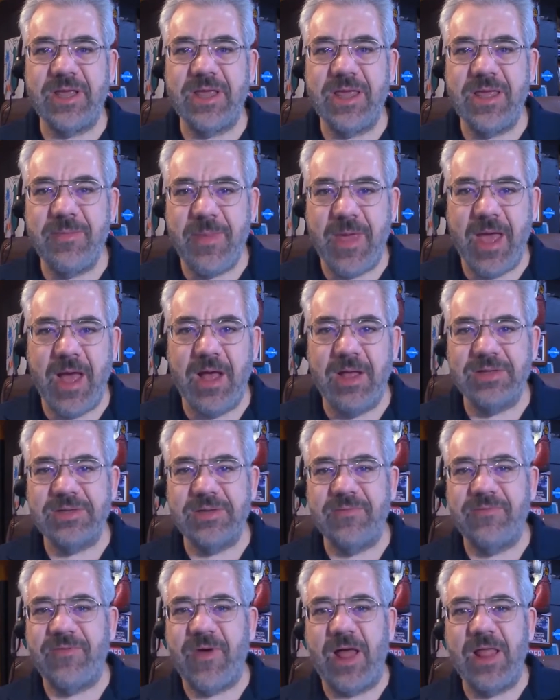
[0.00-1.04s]
emails
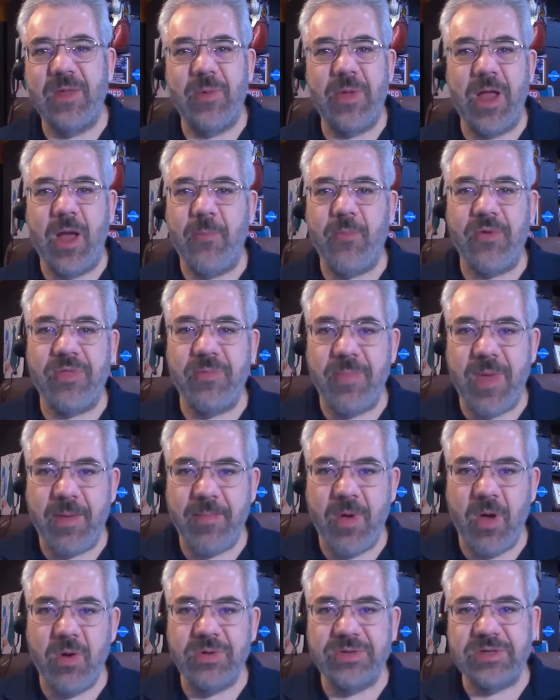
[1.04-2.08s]
and following up with
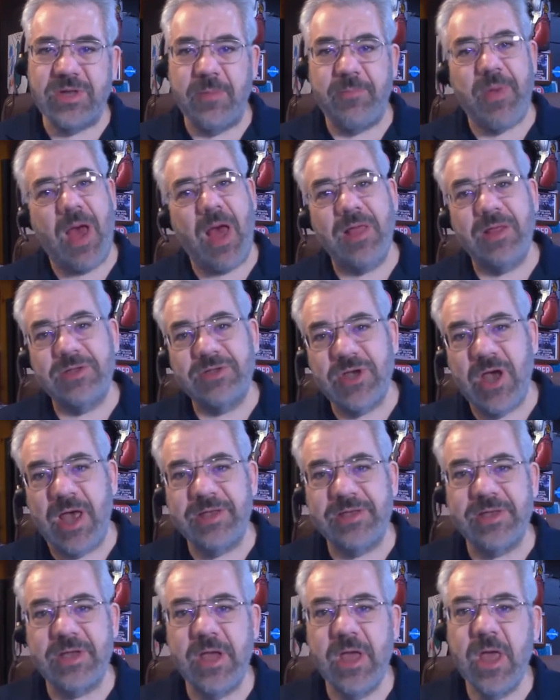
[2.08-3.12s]
memos and
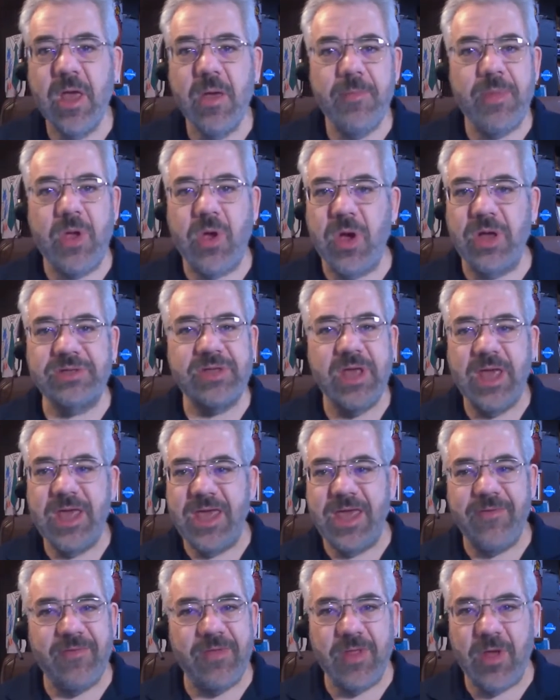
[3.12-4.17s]
apologizing because
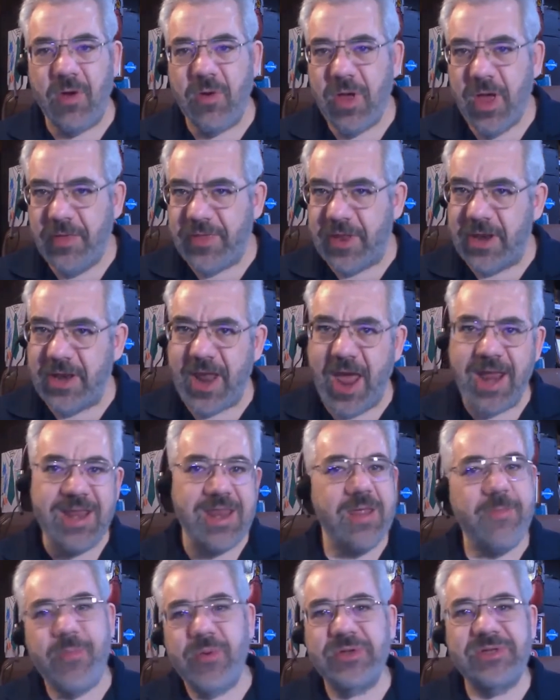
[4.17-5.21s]
even though the
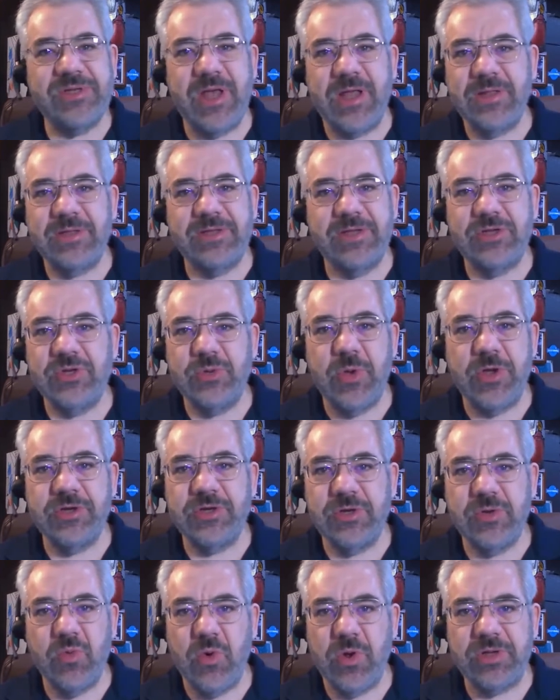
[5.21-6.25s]
90%
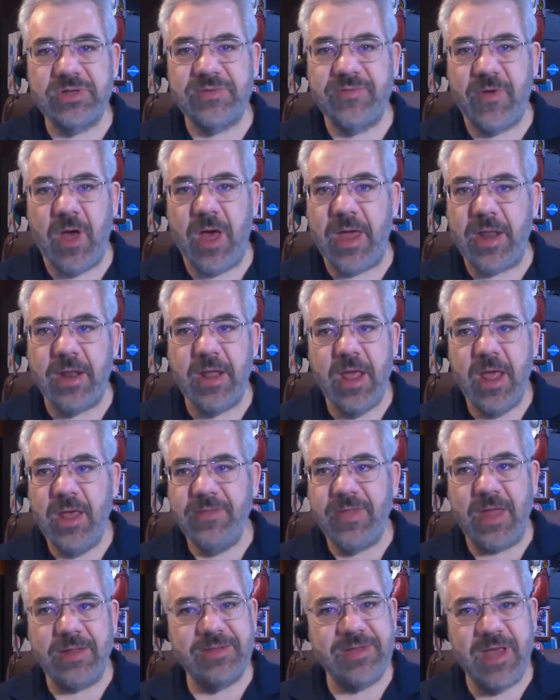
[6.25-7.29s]
situation works fine,
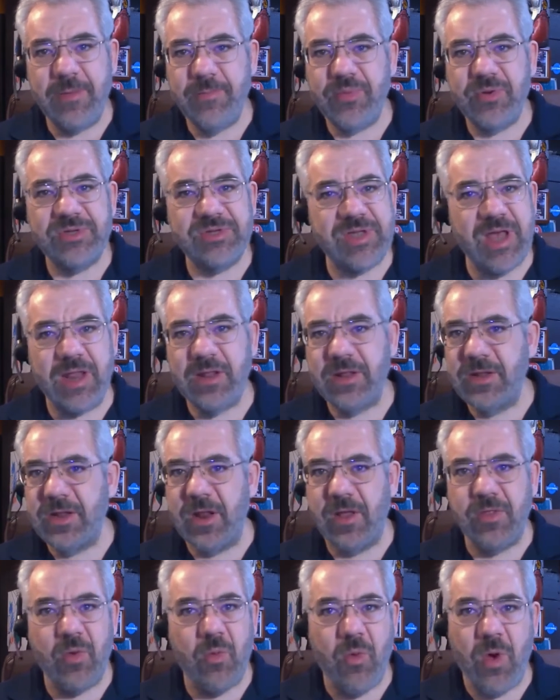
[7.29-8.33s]
that
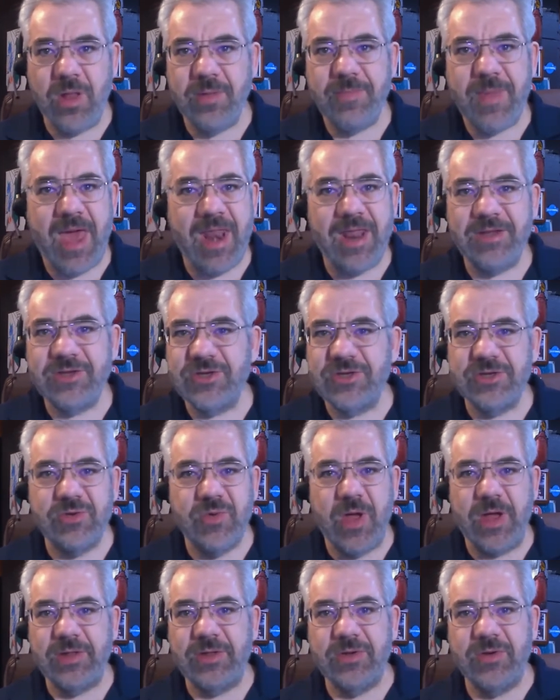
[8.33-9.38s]
10%, the one managing
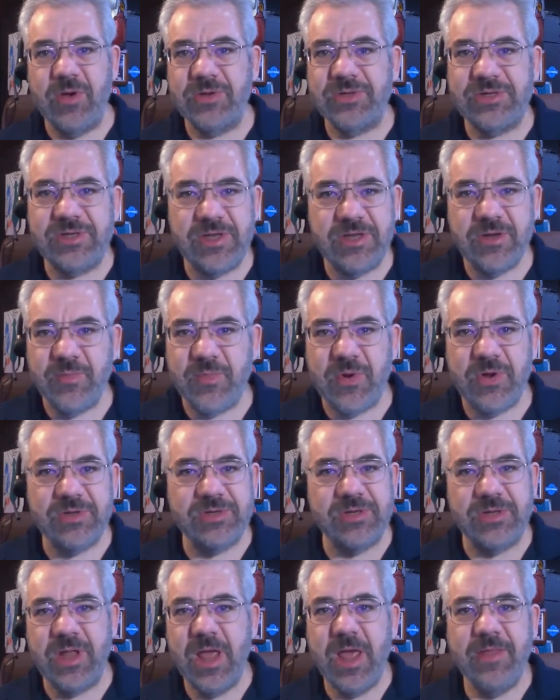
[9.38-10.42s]
director or senior
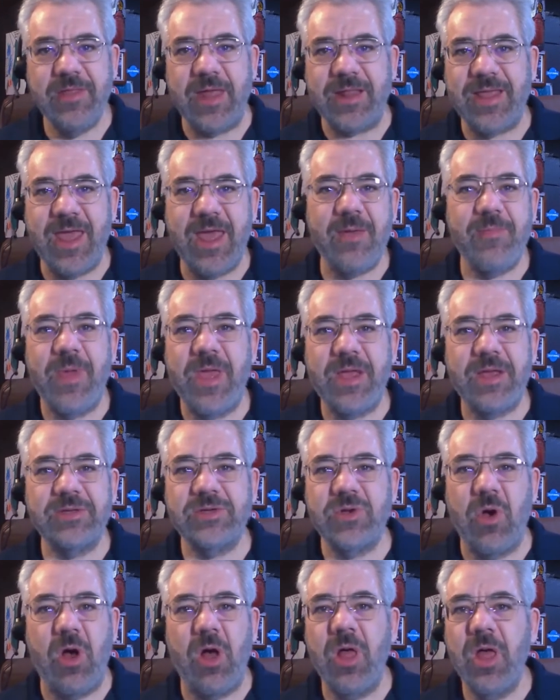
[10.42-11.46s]
person that can't make his
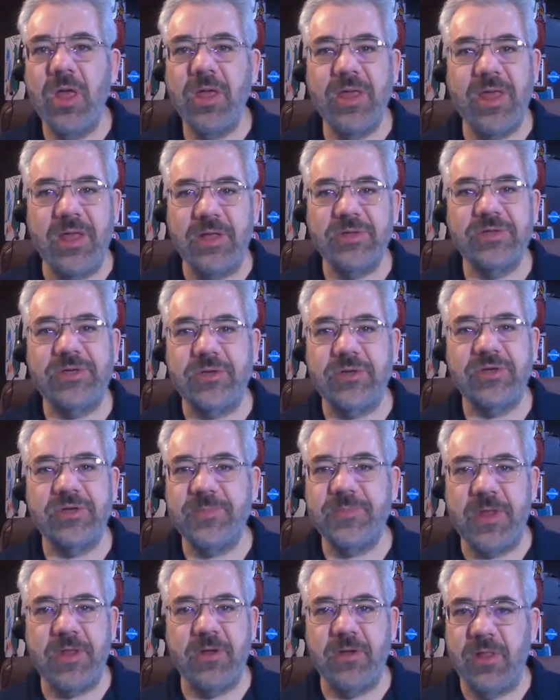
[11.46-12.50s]
call kills you. You
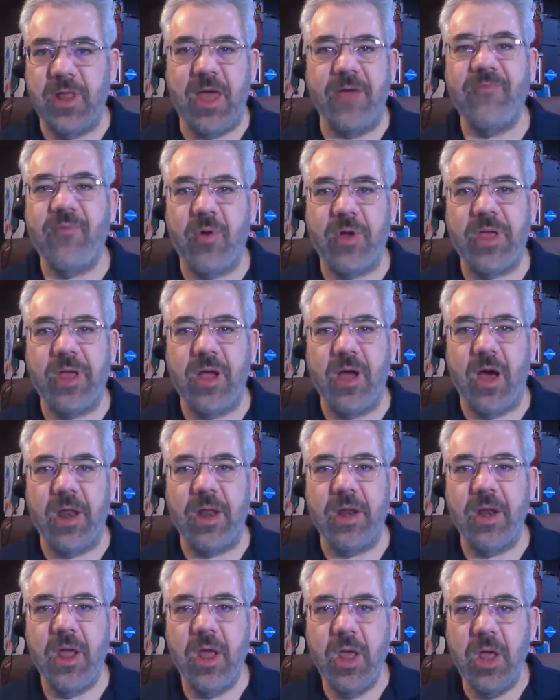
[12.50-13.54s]
spend your life working on
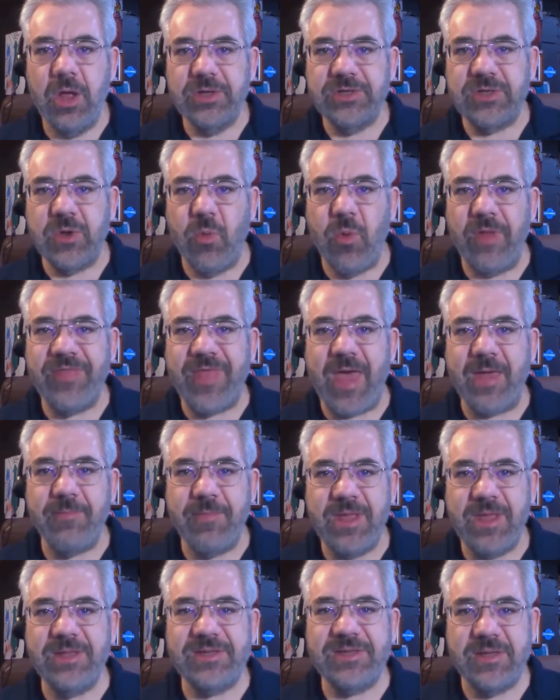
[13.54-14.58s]
it. So what that
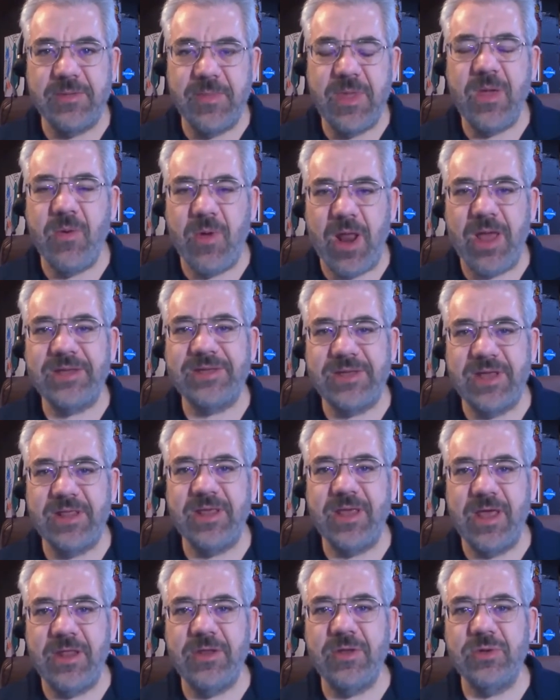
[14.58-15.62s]
means to me when I say
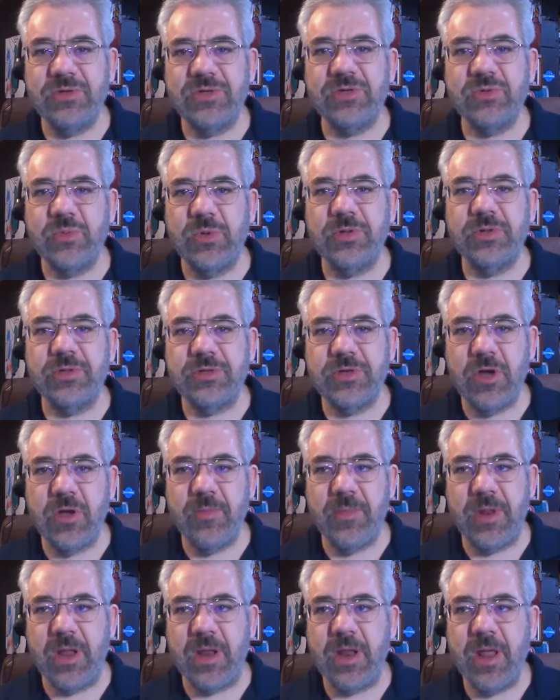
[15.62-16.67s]
the end users will
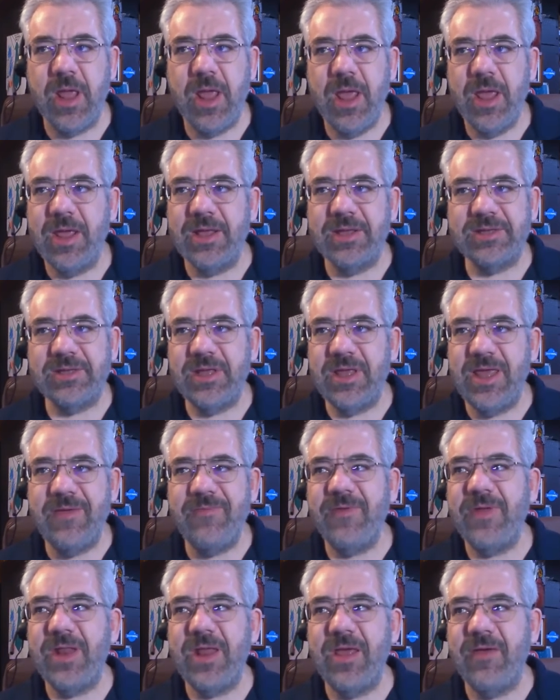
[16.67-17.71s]
determine it is
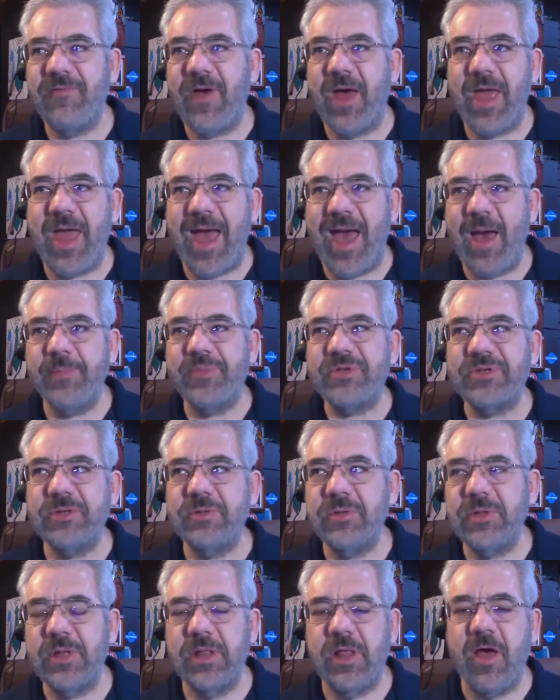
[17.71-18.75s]
even if I
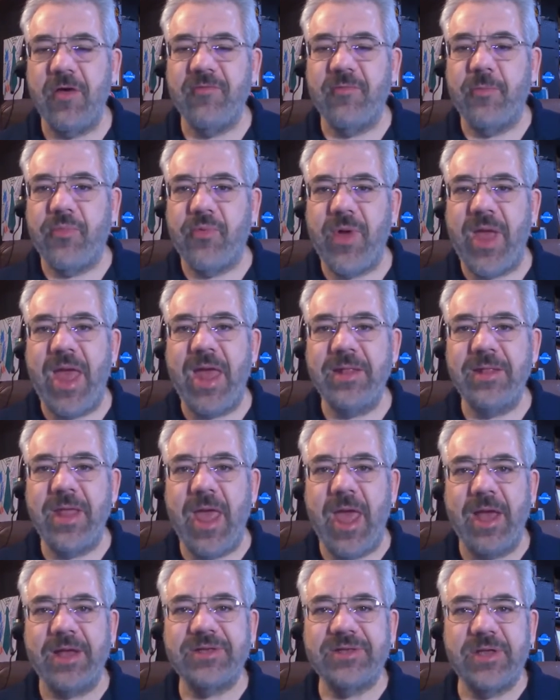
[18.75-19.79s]
absolutely love brand
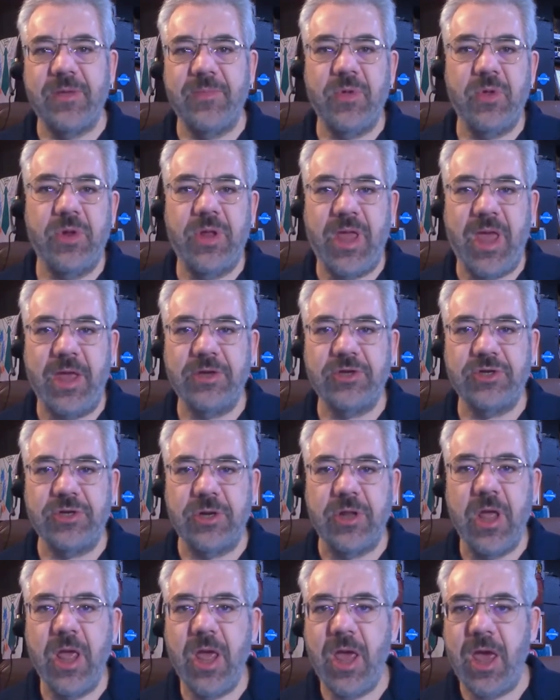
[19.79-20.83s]
X communication
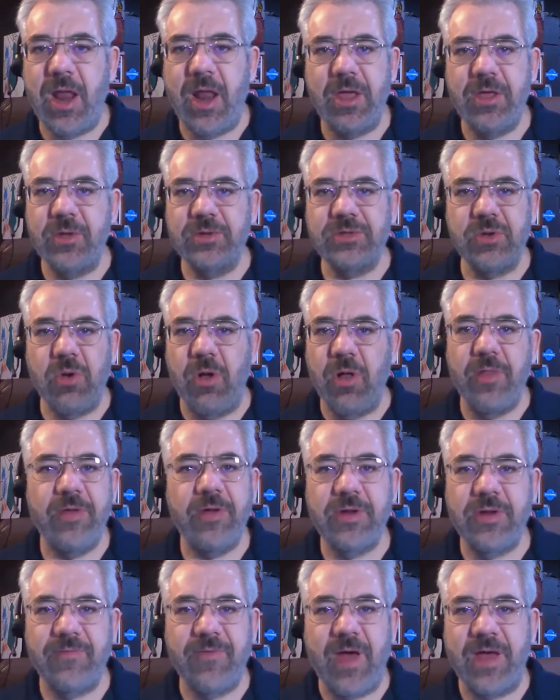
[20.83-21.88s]
and I use all
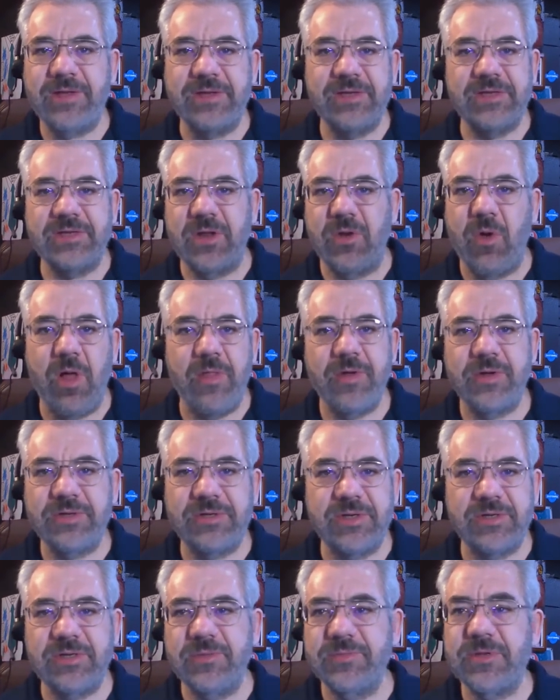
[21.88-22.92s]
their devices and all their
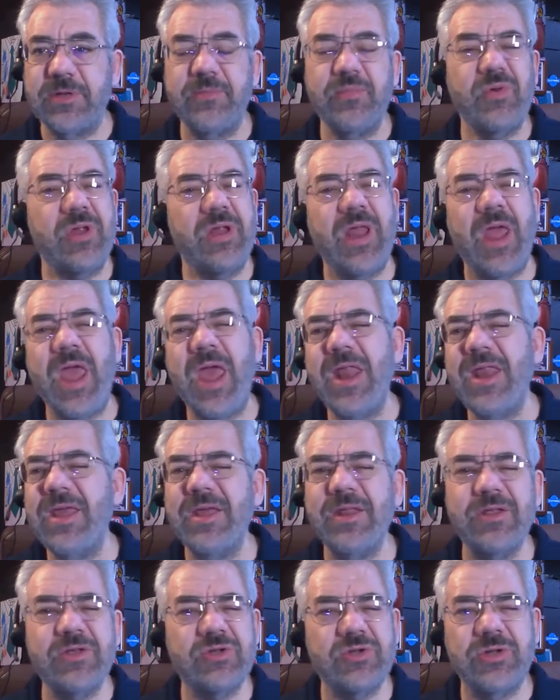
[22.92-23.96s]
systems and put in any
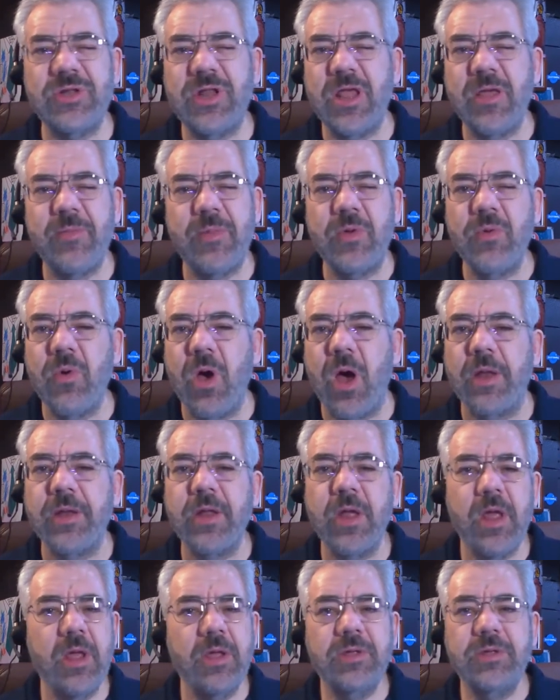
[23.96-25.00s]
industry name you want,
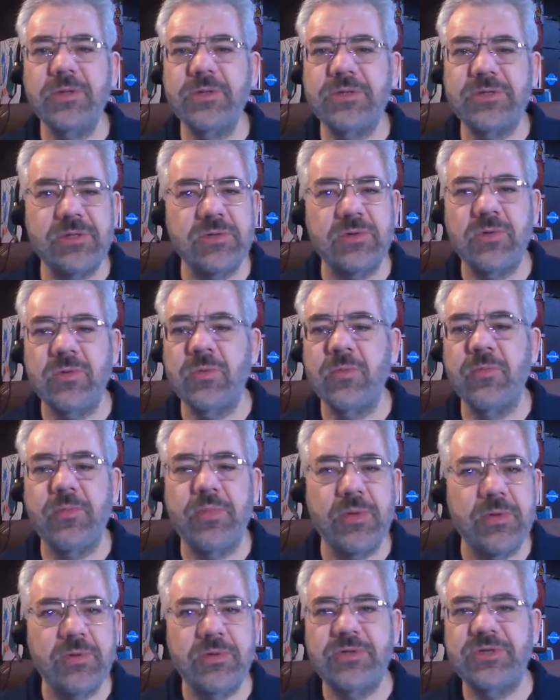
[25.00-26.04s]
Zoom,
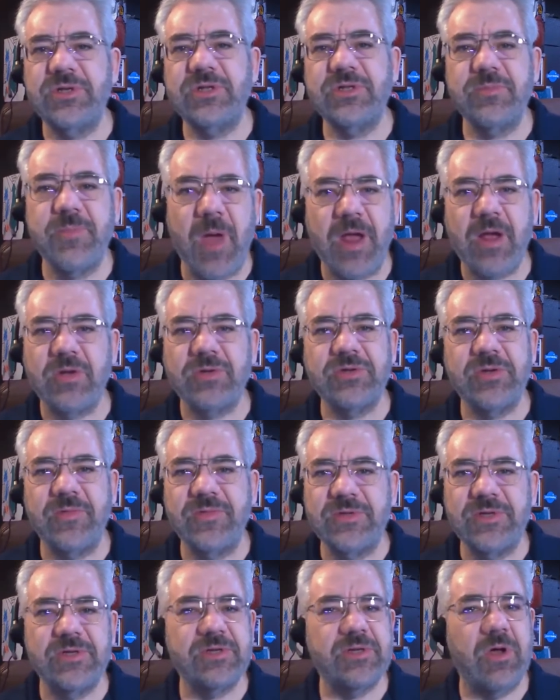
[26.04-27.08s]
Blue Jeans, Microsoft,
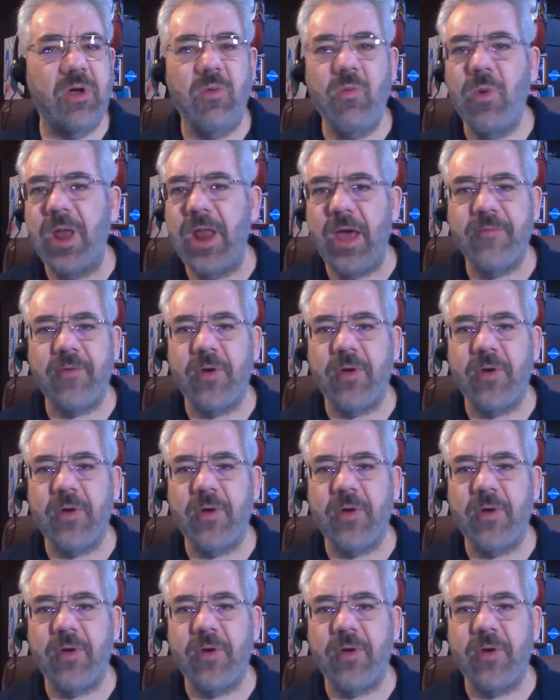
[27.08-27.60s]
Cisco, whatever,